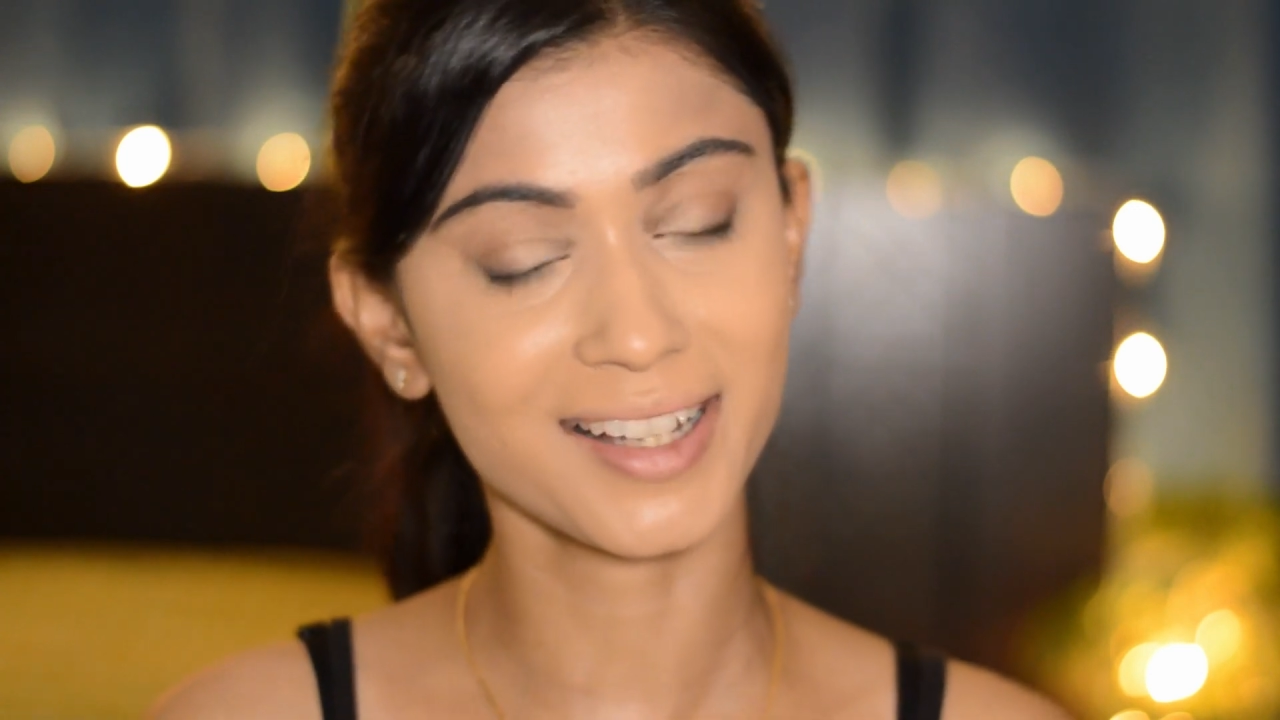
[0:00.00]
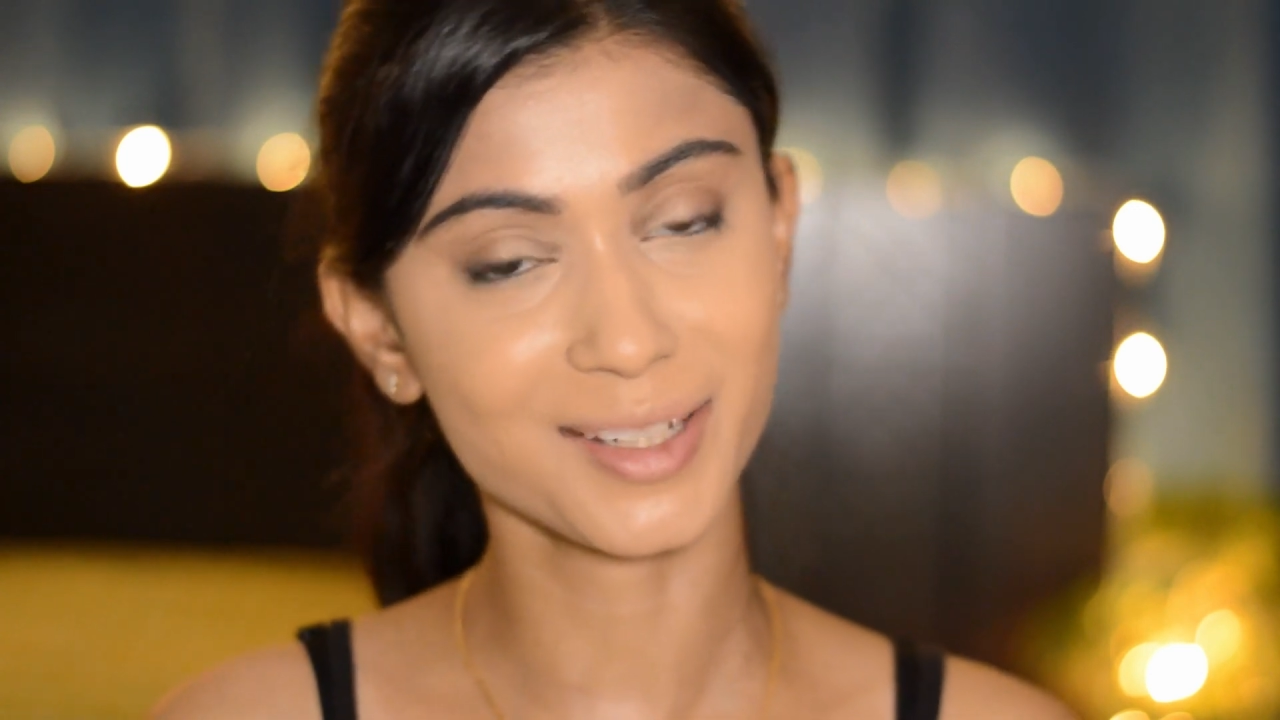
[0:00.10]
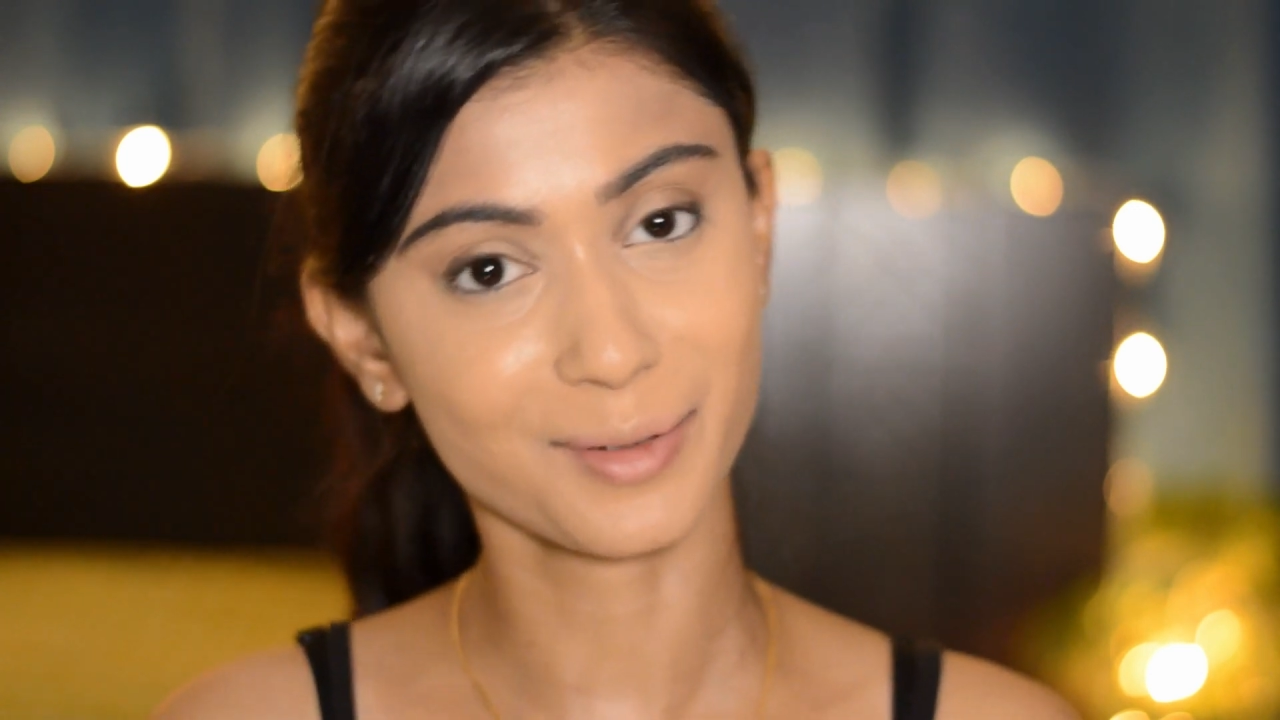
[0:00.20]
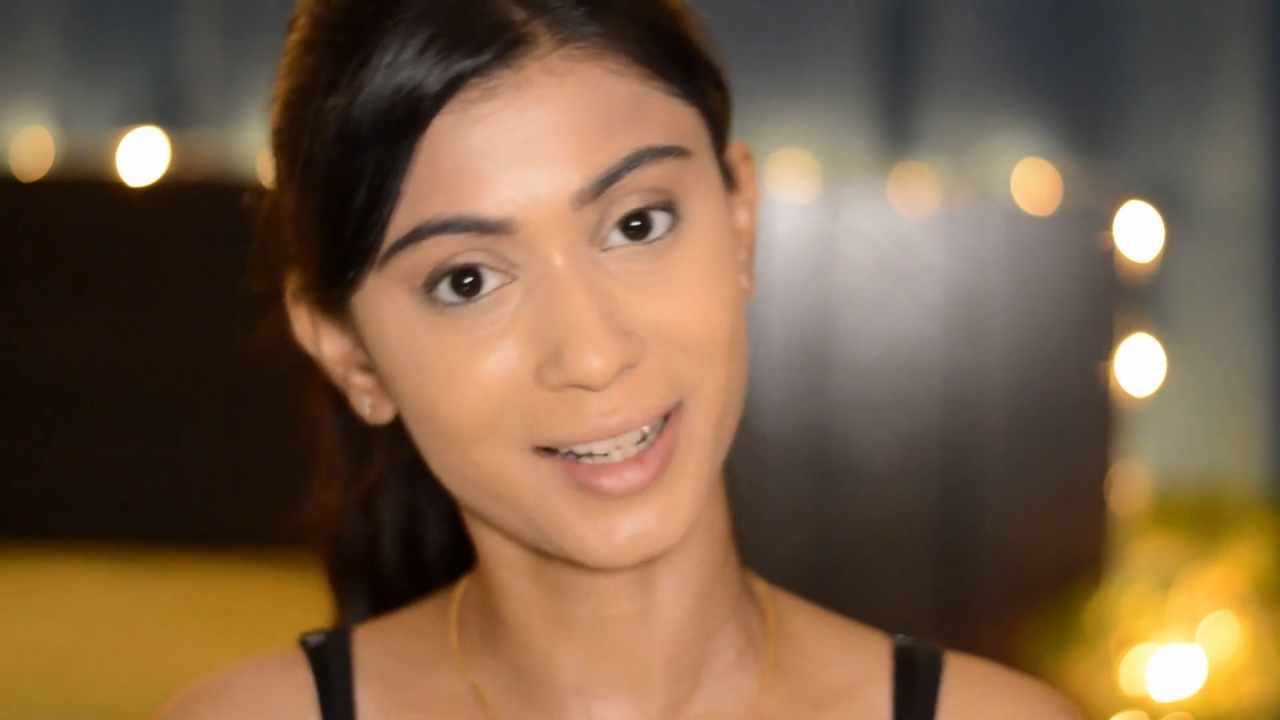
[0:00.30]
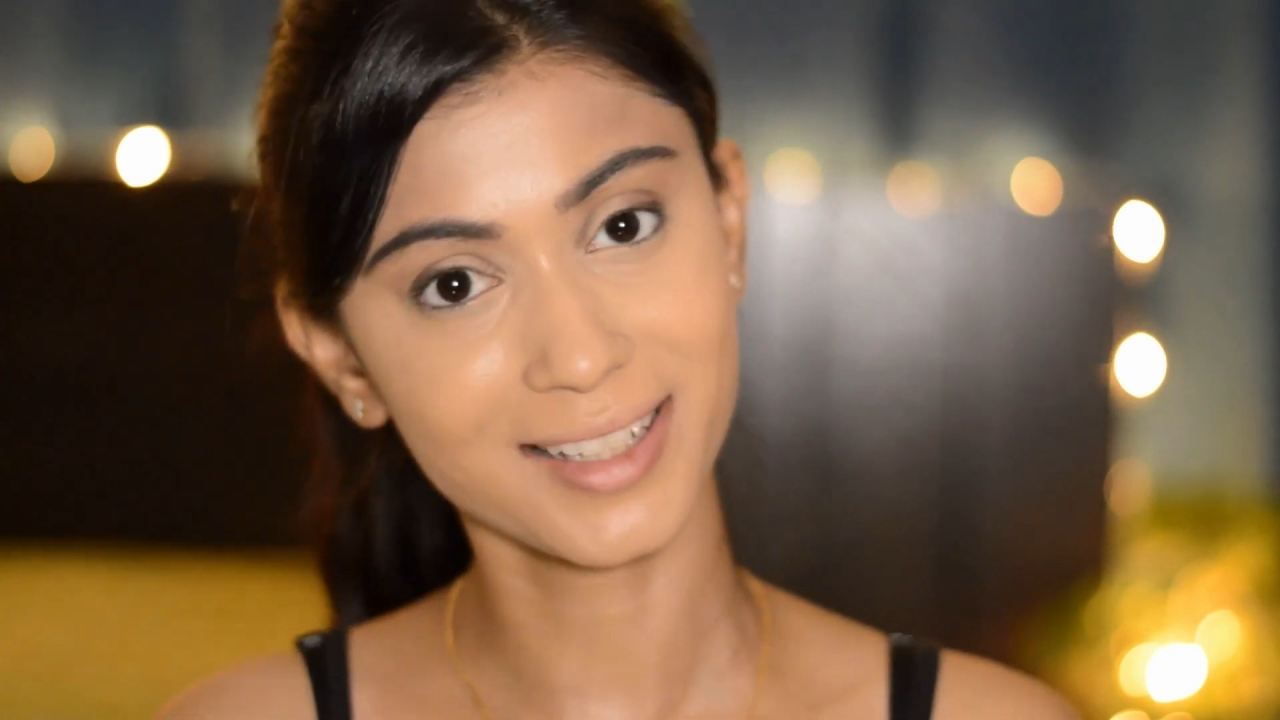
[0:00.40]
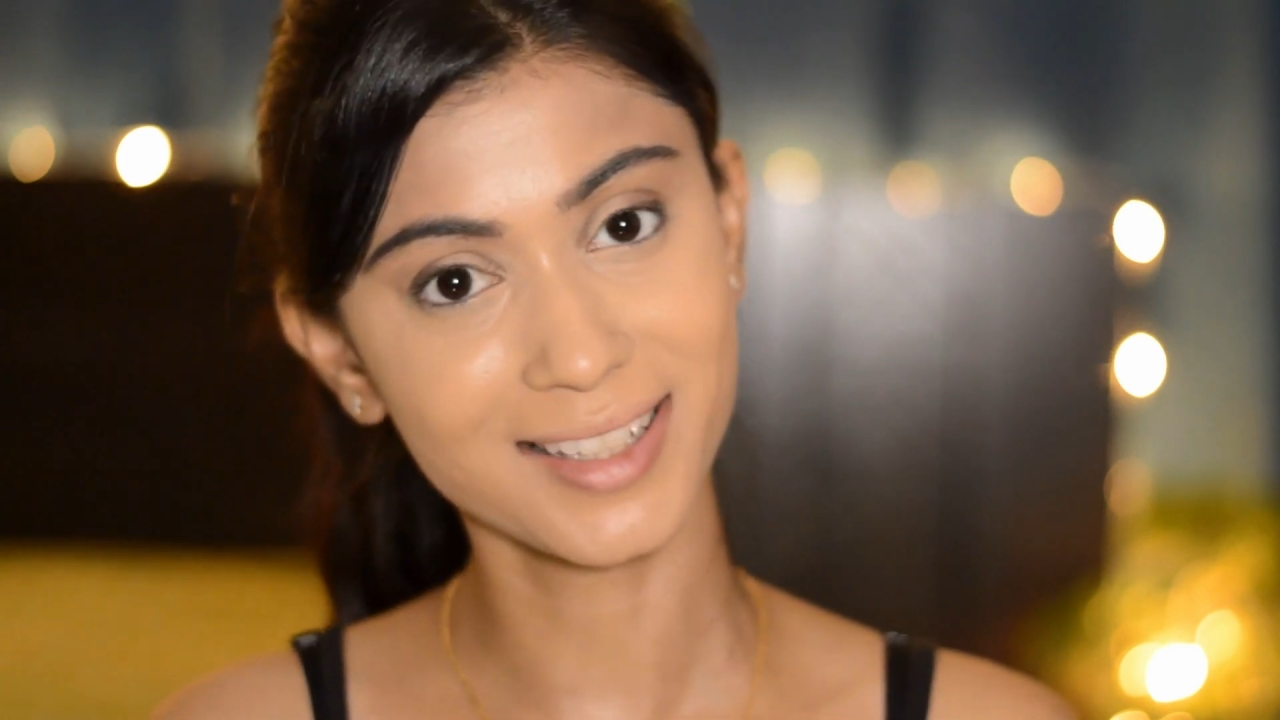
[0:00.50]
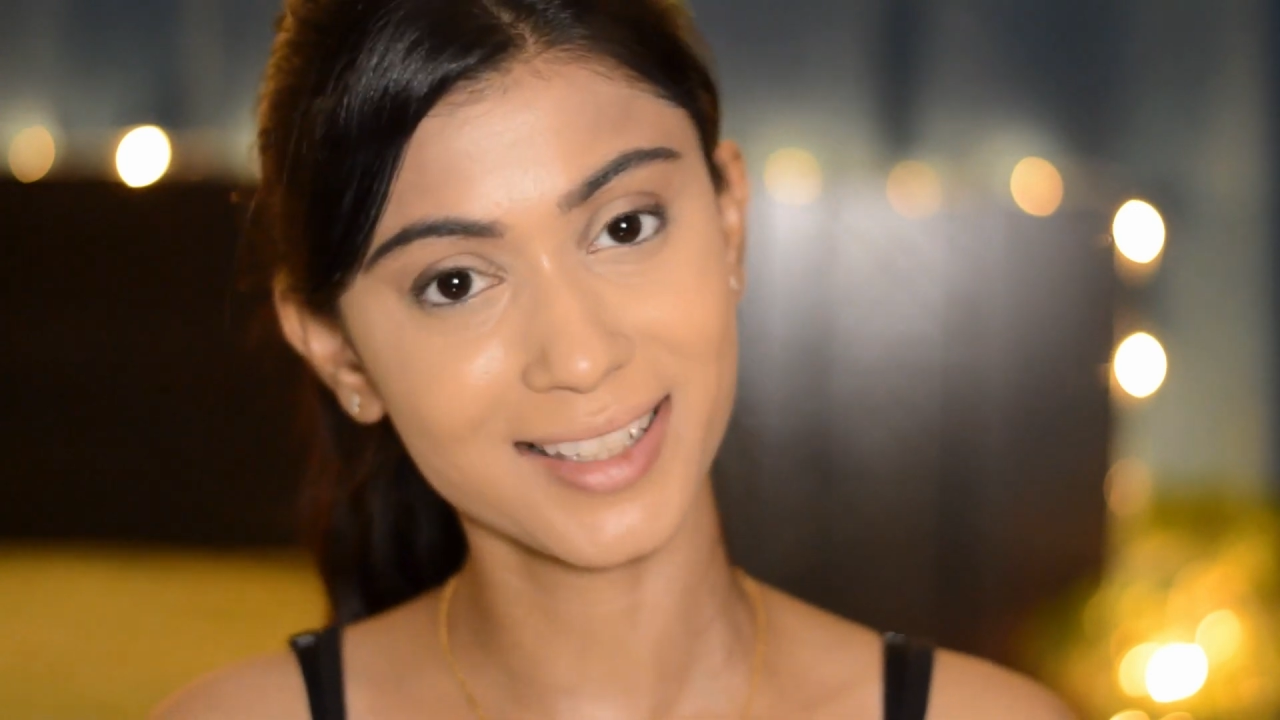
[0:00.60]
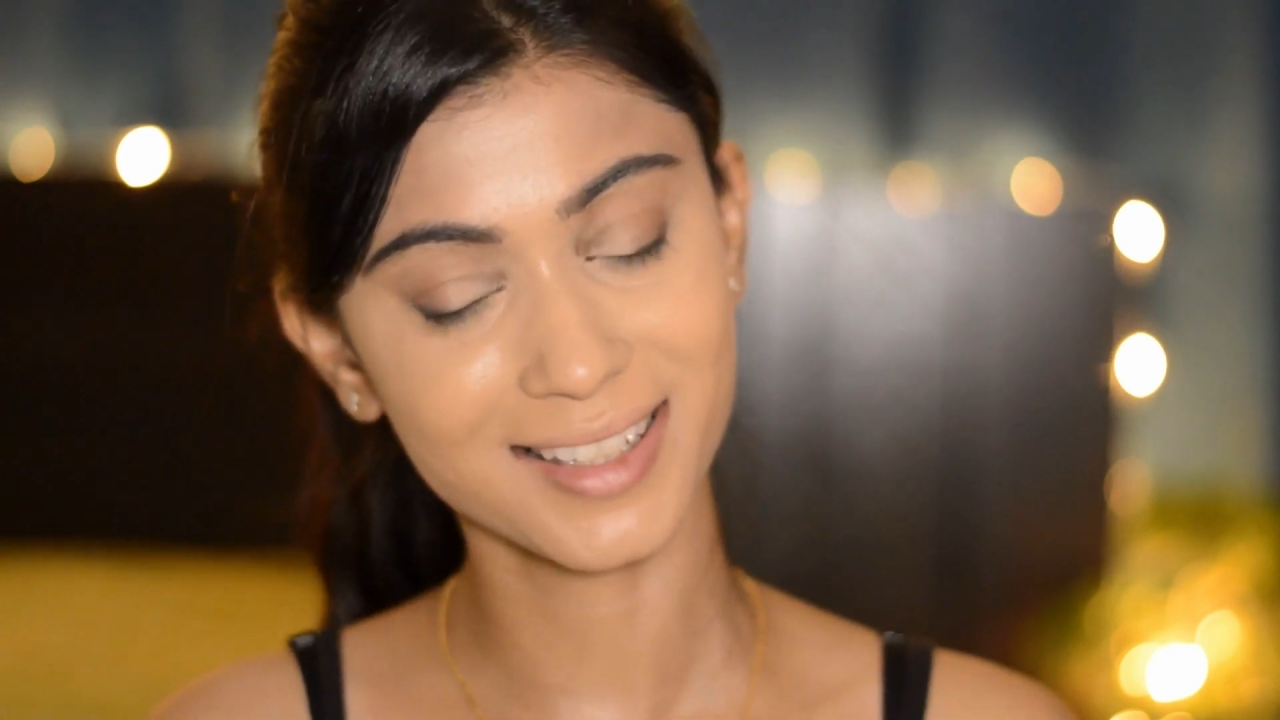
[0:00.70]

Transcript: eyes.